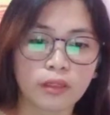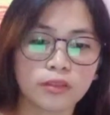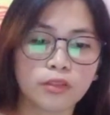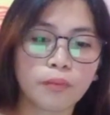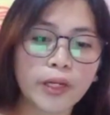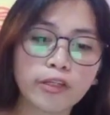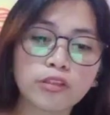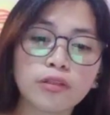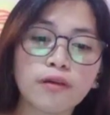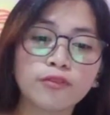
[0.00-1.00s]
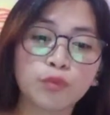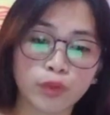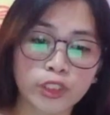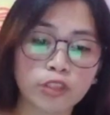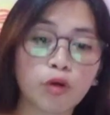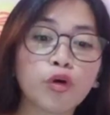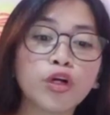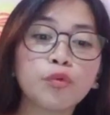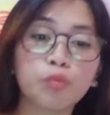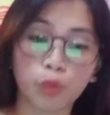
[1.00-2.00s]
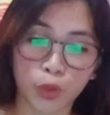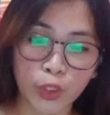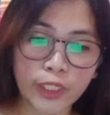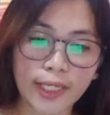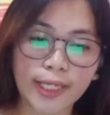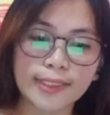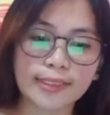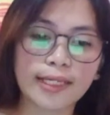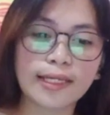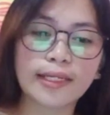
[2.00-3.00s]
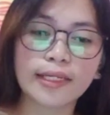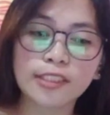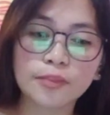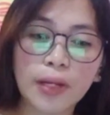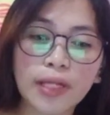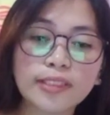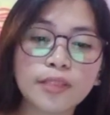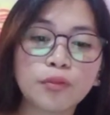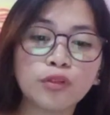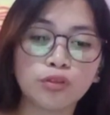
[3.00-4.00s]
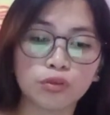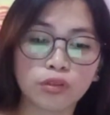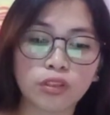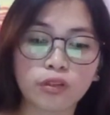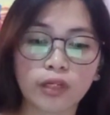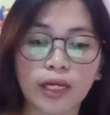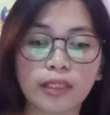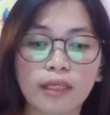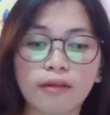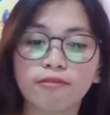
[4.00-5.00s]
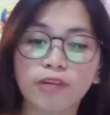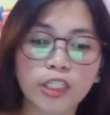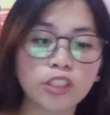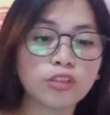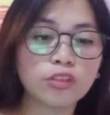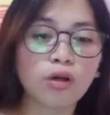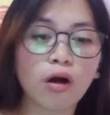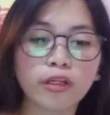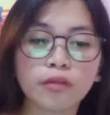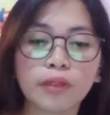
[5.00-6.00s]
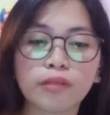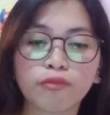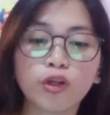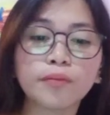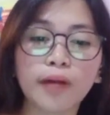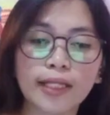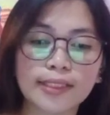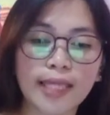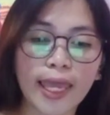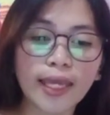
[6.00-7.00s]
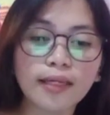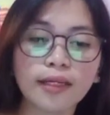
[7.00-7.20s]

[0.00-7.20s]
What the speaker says: So, Microsoft Word or Word is an indispensable tool creating various document formats and